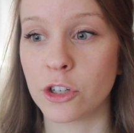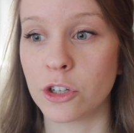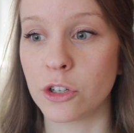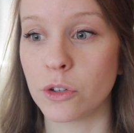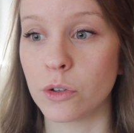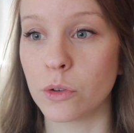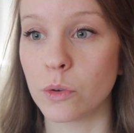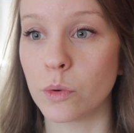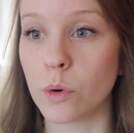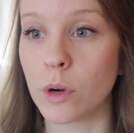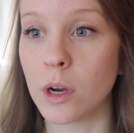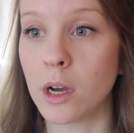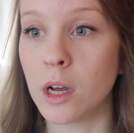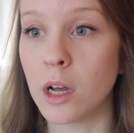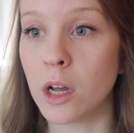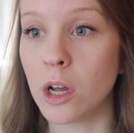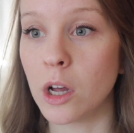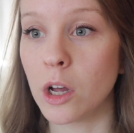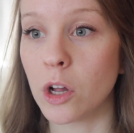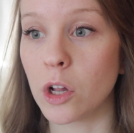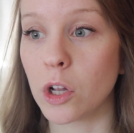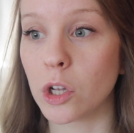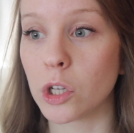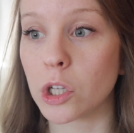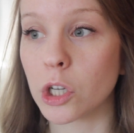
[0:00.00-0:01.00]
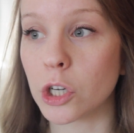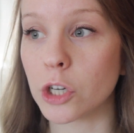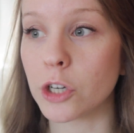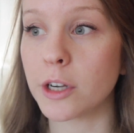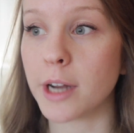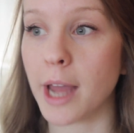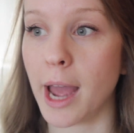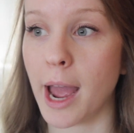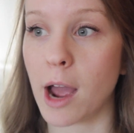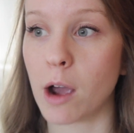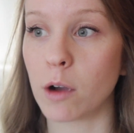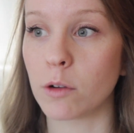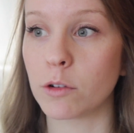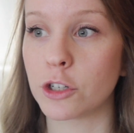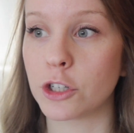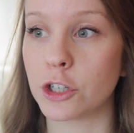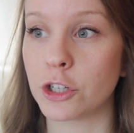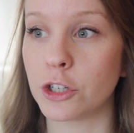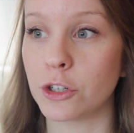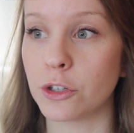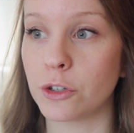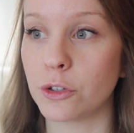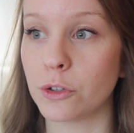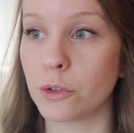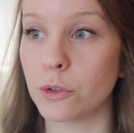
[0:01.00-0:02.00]
to learn how
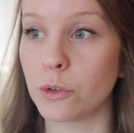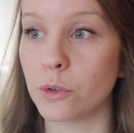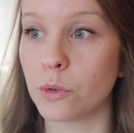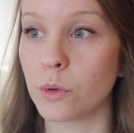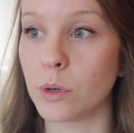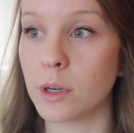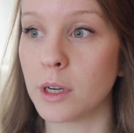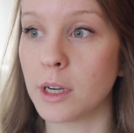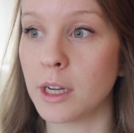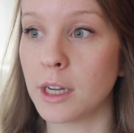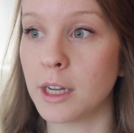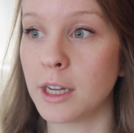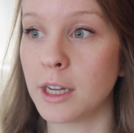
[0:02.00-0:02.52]
to